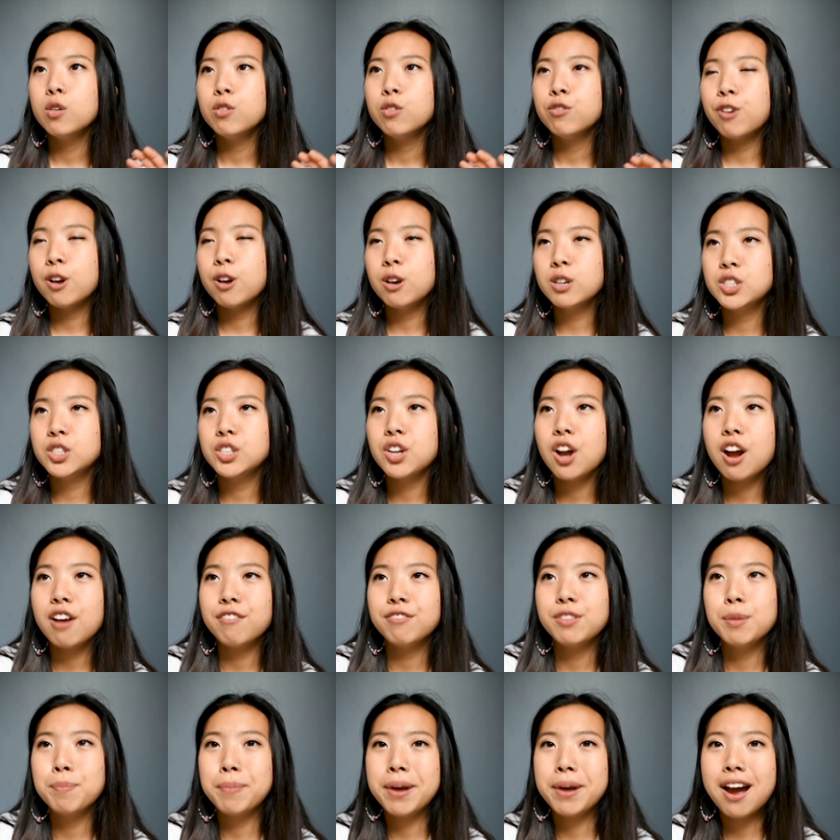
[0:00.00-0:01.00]
first
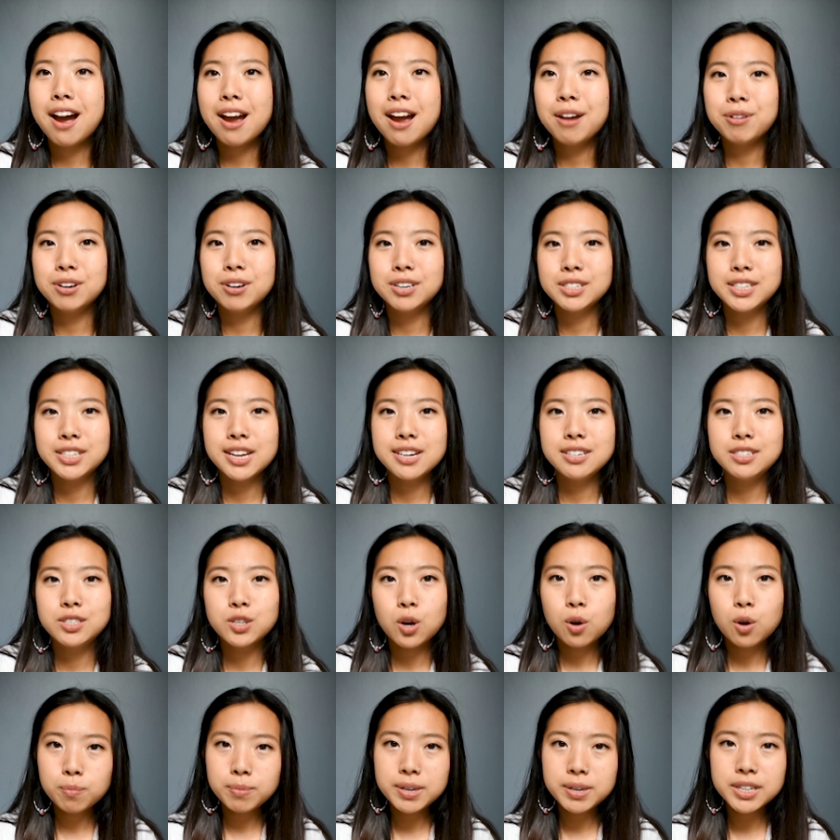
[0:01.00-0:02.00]
off the bat, I want to say
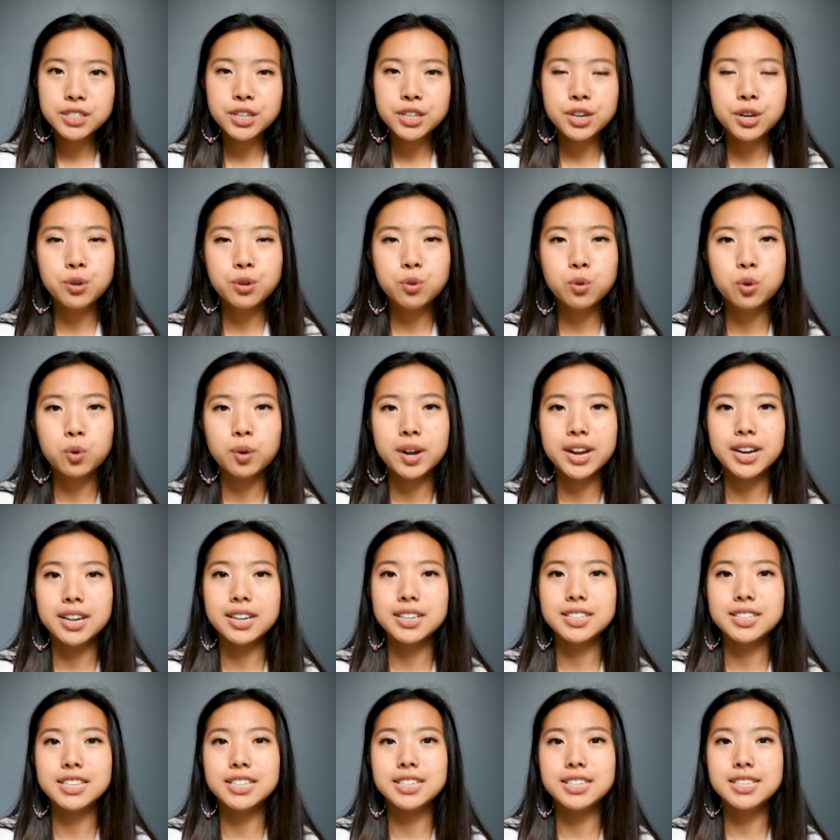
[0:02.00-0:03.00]
don't be too
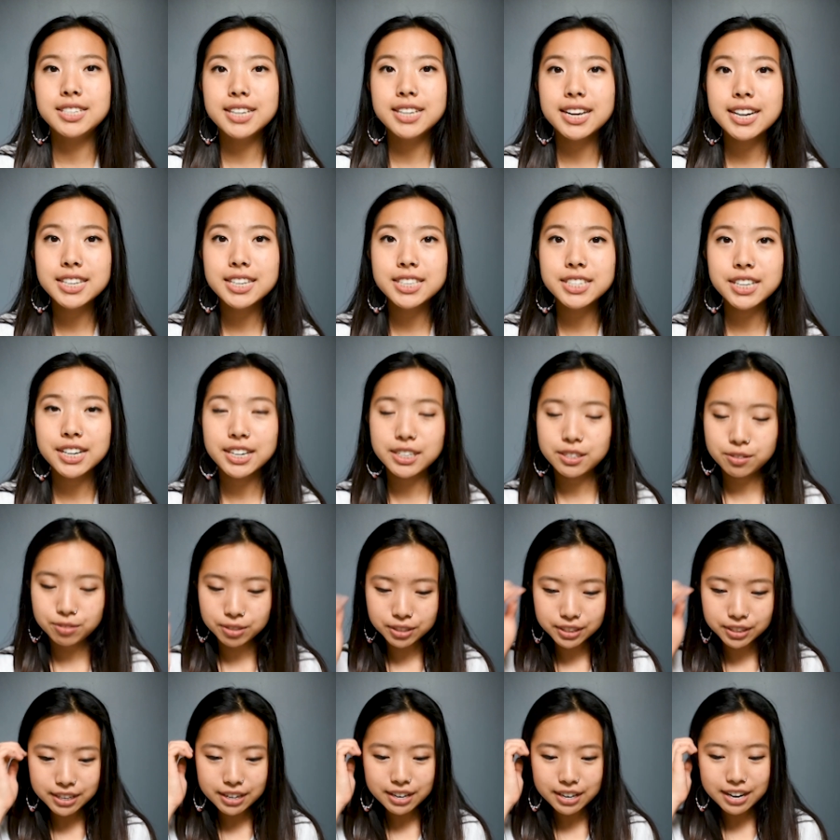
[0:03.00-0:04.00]
quick to ditch. It's
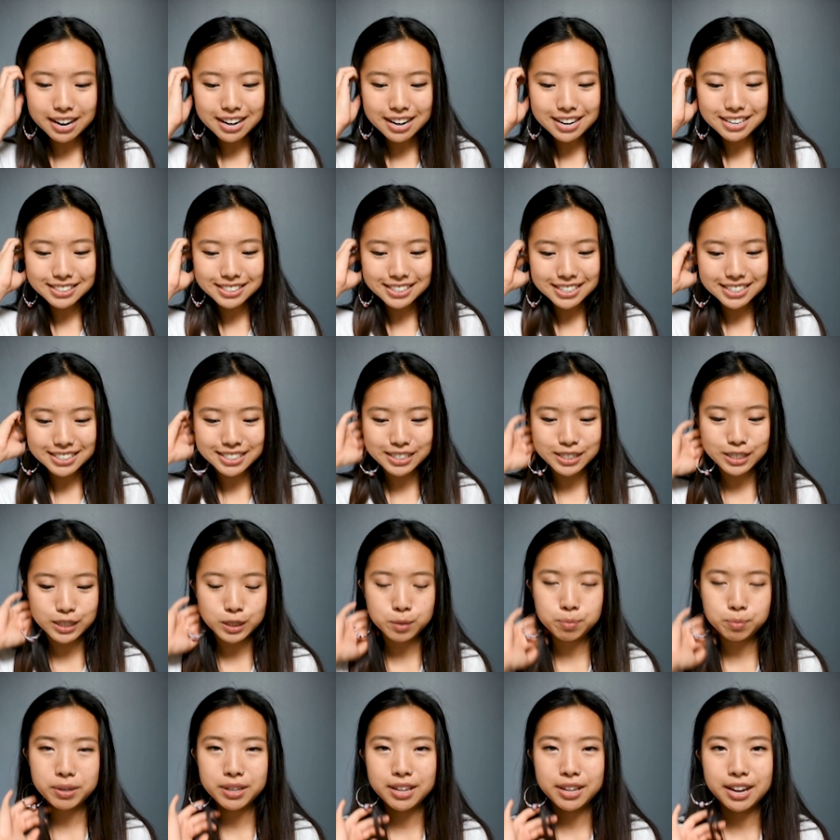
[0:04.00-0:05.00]
really easy to
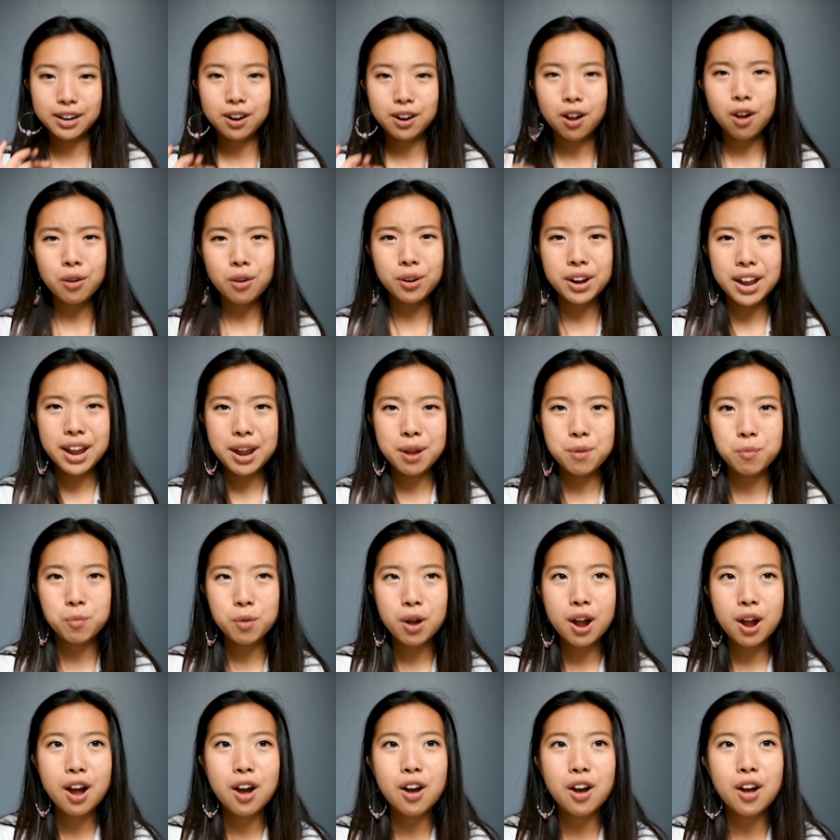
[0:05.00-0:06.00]
just be like, okay,
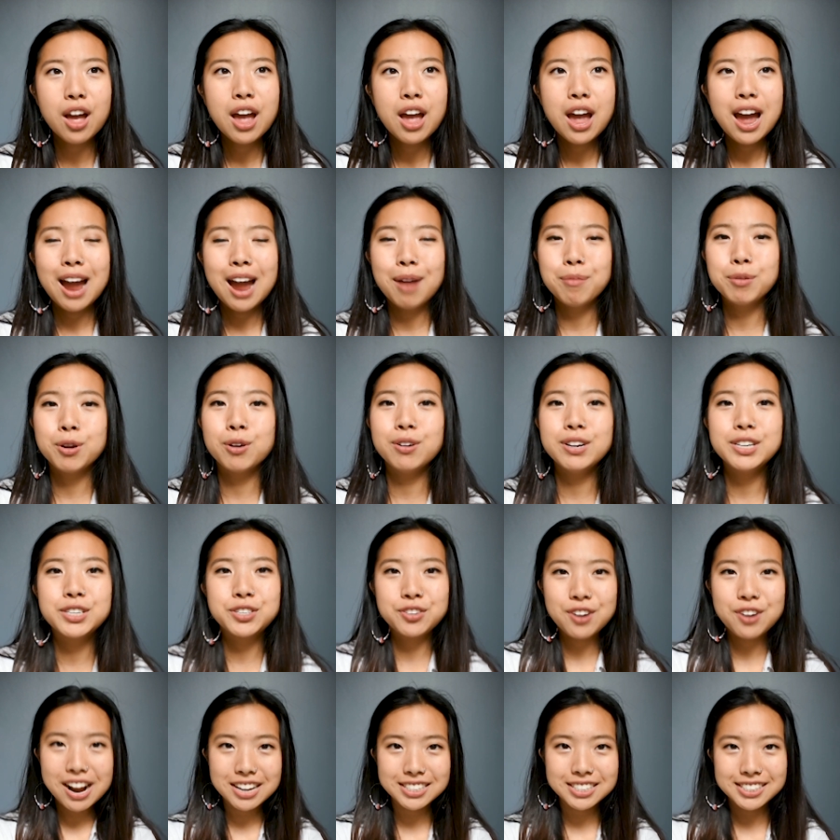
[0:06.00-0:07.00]
well, I'm going
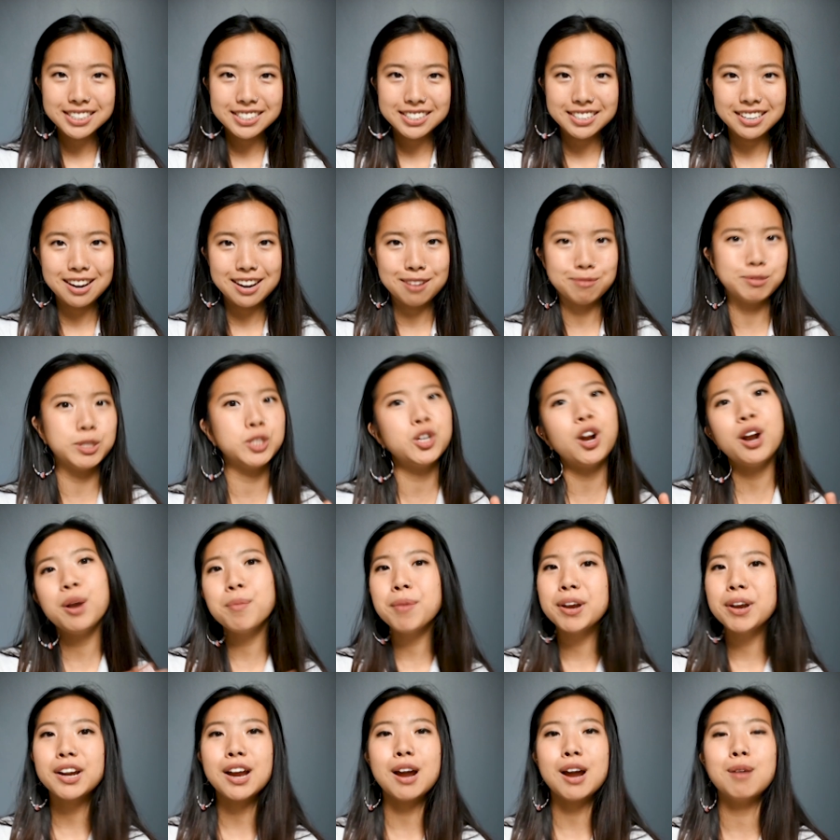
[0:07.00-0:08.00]
drastically. I'm starting
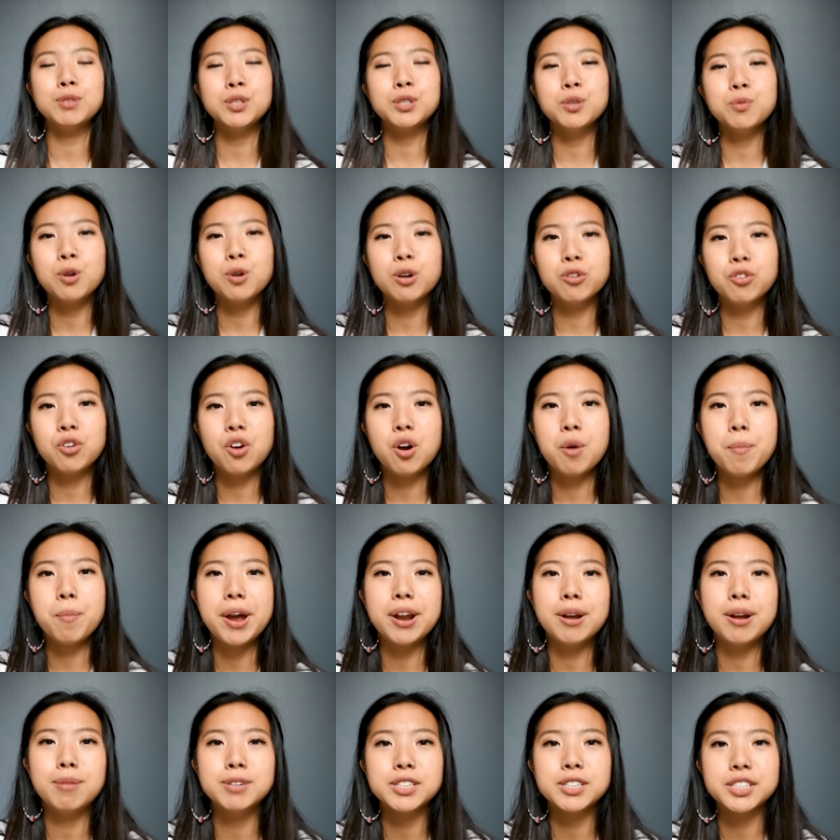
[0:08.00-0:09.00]
my capsule wardrobe
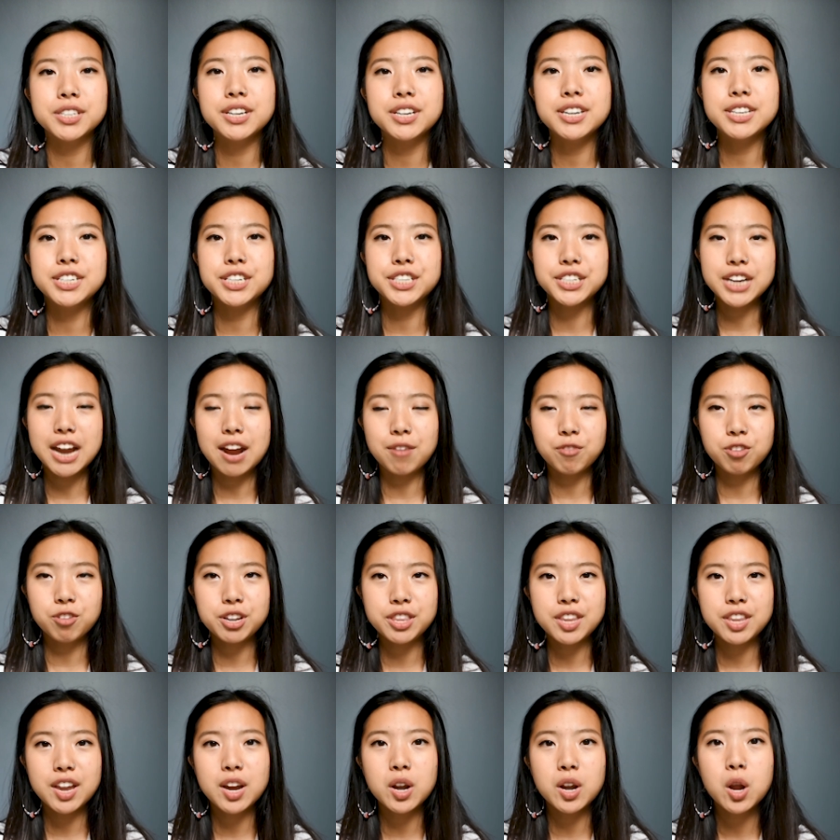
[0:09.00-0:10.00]
and I'm just going to ditch
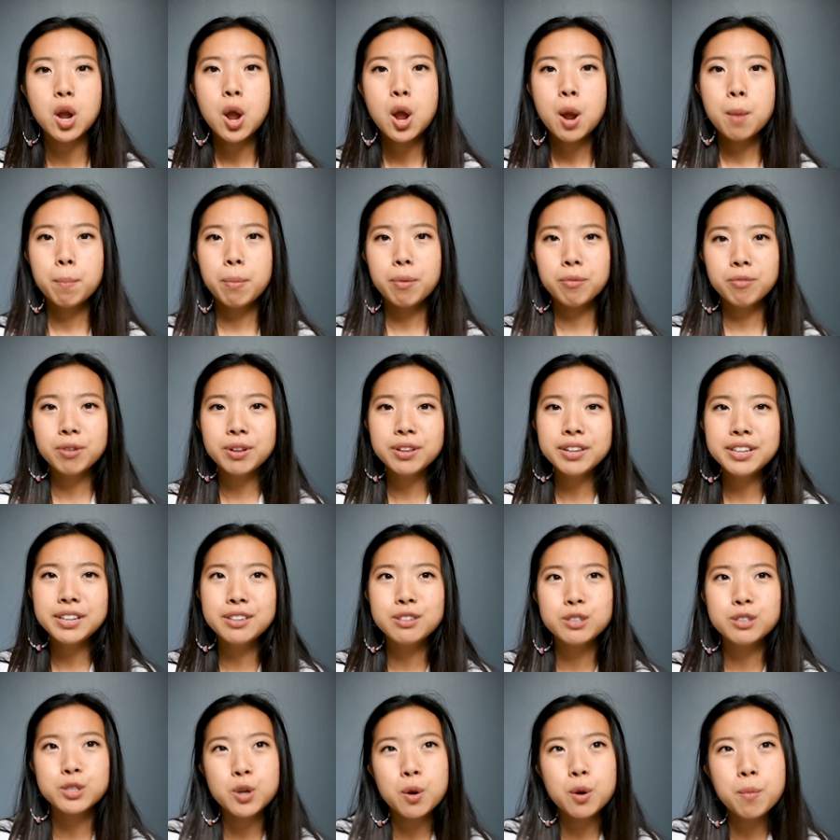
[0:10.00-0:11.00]
everything. But really,
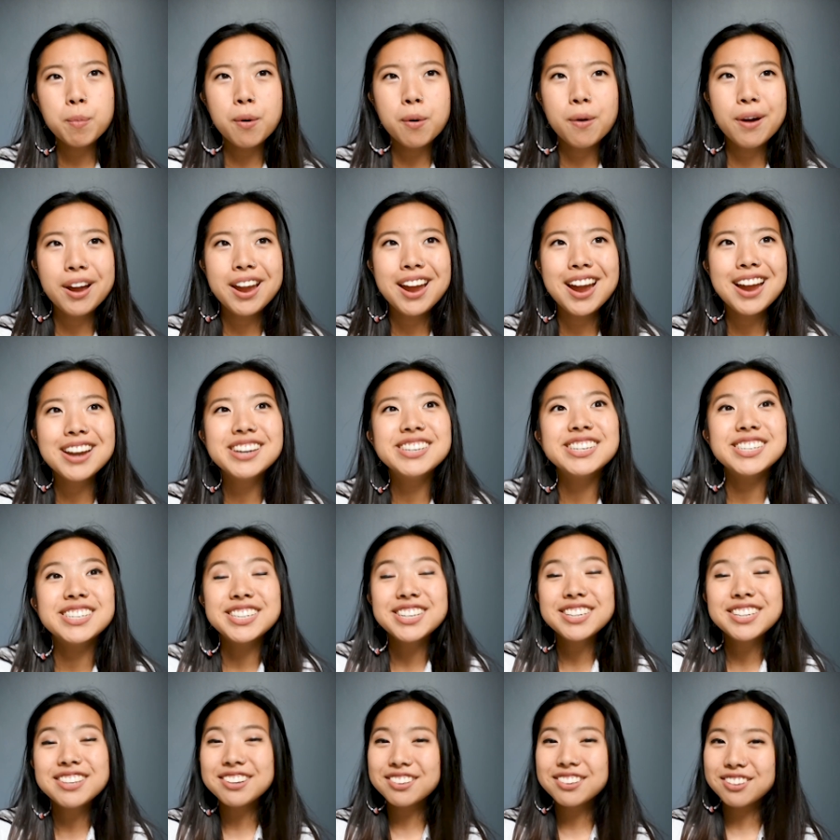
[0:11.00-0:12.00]
there's no point in
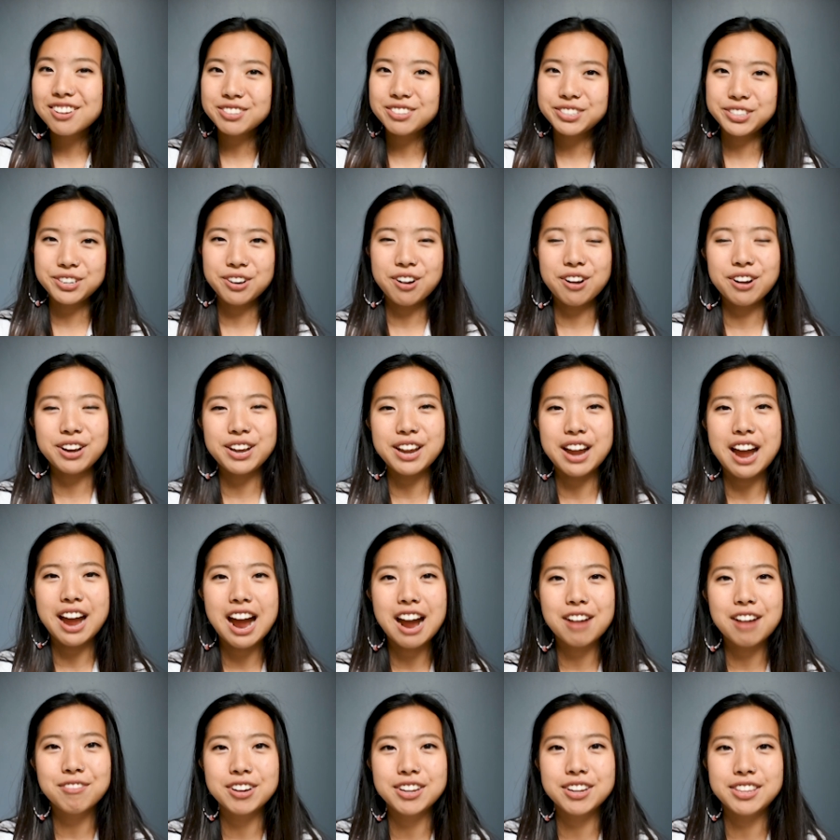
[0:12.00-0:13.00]
ditching the clothes you already
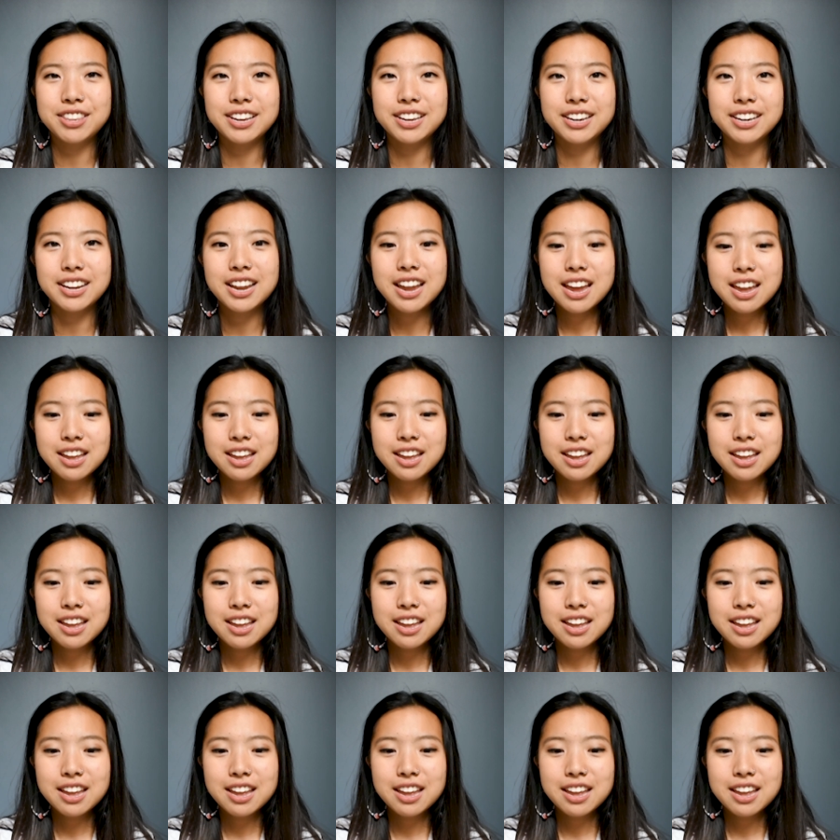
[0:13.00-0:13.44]
have. I think